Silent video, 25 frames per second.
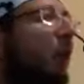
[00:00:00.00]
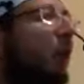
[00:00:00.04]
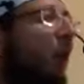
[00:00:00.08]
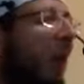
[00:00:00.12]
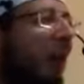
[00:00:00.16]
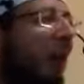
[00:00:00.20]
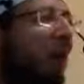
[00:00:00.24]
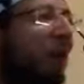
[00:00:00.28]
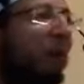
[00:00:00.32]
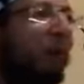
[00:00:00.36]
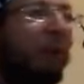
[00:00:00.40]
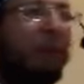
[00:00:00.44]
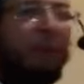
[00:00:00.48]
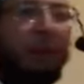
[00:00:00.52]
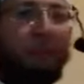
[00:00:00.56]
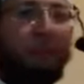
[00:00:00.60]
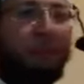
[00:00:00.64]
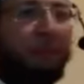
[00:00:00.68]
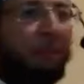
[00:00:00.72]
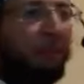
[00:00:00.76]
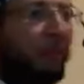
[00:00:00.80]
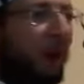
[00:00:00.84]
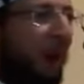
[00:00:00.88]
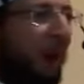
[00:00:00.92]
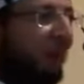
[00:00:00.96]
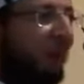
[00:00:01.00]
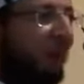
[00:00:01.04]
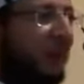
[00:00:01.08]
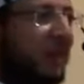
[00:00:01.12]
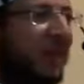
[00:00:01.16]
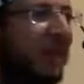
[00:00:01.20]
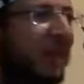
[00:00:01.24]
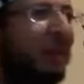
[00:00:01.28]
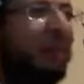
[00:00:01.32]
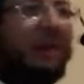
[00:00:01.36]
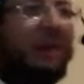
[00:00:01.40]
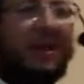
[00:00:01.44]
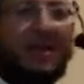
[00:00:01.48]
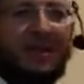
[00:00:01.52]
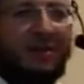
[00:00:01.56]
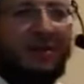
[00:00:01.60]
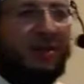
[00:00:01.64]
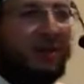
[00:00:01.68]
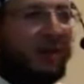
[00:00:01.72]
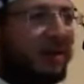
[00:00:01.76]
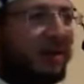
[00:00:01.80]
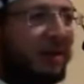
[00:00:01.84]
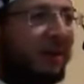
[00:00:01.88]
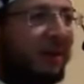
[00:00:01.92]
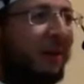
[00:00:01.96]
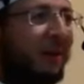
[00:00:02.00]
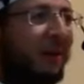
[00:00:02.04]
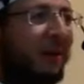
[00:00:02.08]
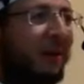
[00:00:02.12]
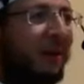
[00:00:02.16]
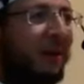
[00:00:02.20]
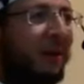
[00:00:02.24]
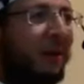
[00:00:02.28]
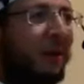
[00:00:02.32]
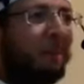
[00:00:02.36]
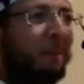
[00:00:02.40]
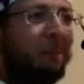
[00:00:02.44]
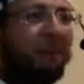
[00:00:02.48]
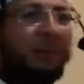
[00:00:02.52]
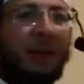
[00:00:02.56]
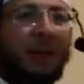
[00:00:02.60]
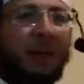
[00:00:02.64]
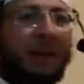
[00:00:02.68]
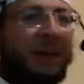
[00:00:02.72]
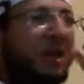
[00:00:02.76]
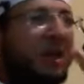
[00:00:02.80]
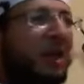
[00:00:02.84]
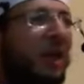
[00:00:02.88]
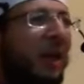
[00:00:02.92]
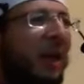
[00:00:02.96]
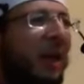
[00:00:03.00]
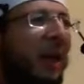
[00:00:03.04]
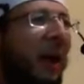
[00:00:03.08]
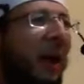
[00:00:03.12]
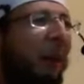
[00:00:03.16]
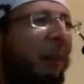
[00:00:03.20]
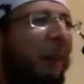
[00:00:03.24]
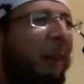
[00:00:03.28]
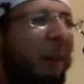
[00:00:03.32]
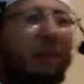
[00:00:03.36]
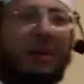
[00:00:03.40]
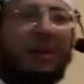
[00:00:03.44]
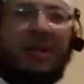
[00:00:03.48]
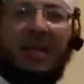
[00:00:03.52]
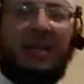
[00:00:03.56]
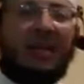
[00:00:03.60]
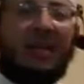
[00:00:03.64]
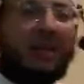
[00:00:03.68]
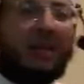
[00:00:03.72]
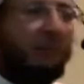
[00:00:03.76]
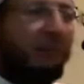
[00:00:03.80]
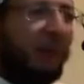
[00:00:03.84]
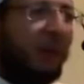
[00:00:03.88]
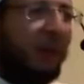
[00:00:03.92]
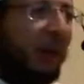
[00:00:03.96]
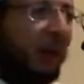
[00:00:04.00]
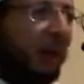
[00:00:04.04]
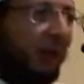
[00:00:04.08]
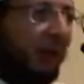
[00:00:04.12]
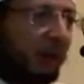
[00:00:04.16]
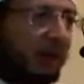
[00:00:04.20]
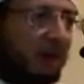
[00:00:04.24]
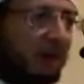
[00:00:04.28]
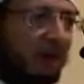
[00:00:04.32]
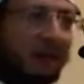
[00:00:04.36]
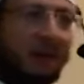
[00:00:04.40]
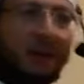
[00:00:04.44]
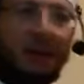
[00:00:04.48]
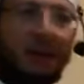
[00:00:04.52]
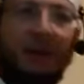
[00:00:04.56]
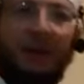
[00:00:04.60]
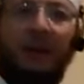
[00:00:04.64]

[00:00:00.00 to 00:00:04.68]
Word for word: what? From the prophets and messengers. Not the Sharia, but we said something else.